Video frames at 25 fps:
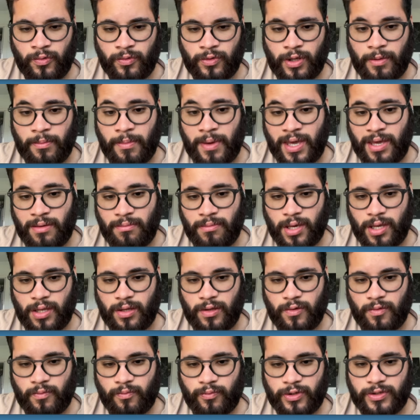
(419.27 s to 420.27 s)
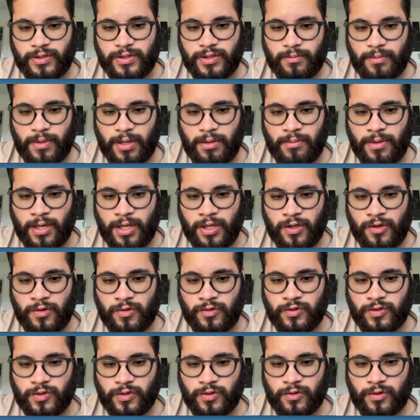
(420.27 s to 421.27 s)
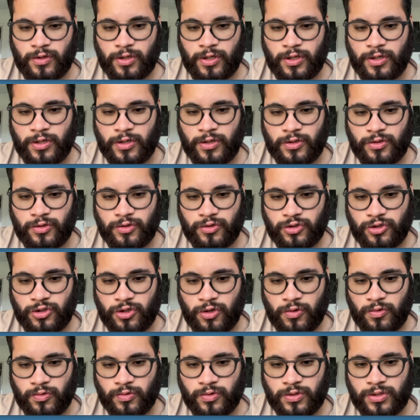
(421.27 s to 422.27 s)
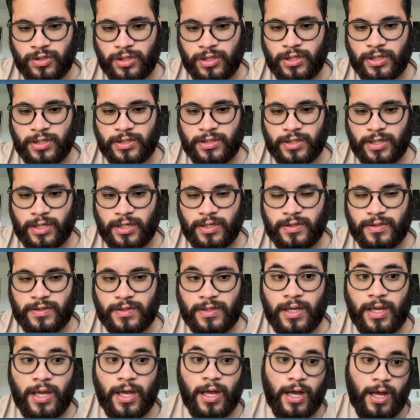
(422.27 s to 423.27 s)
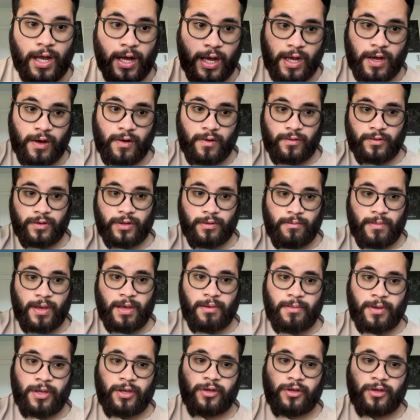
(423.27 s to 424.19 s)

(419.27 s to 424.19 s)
the main menu, prints the main menu. So here it shows, in this case, how the main menu